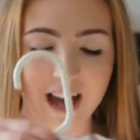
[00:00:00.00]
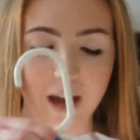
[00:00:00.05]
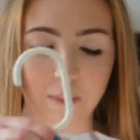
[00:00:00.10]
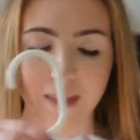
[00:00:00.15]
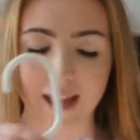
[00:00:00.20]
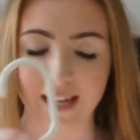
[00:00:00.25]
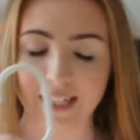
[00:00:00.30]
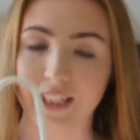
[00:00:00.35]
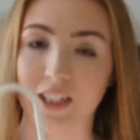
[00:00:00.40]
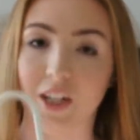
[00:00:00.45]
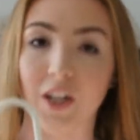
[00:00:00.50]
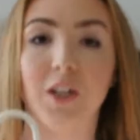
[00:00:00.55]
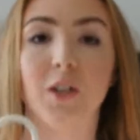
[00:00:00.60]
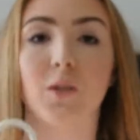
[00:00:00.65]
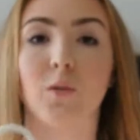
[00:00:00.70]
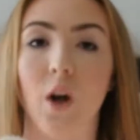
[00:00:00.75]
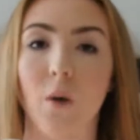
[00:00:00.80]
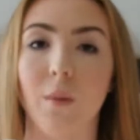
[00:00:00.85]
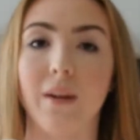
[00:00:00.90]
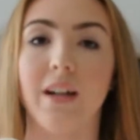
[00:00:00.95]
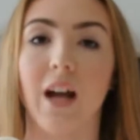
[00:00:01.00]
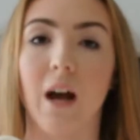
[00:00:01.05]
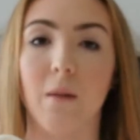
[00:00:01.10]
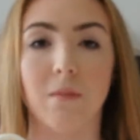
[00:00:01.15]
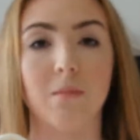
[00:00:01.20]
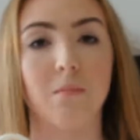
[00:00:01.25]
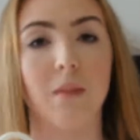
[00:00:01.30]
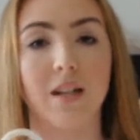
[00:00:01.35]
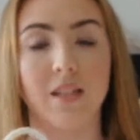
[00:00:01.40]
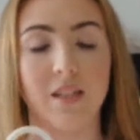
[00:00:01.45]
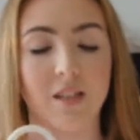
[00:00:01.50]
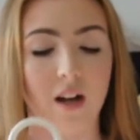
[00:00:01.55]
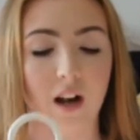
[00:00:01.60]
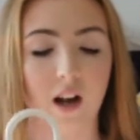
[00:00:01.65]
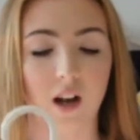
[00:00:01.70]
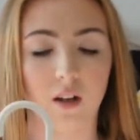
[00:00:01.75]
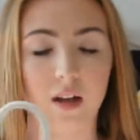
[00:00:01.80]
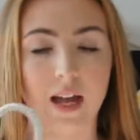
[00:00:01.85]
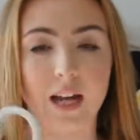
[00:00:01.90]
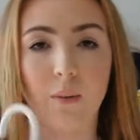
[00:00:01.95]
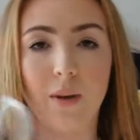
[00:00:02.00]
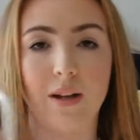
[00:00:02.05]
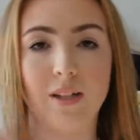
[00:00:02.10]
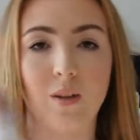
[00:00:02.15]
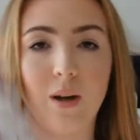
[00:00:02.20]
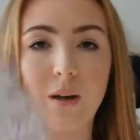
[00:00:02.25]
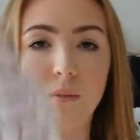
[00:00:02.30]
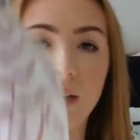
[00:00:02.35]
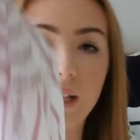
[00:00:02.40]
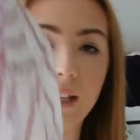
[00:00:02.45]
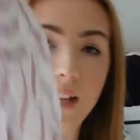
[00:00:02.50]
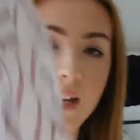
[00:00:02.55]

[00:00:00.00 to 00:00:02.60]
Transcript: I'm like, you know, growing up in my style. Anyway, so I really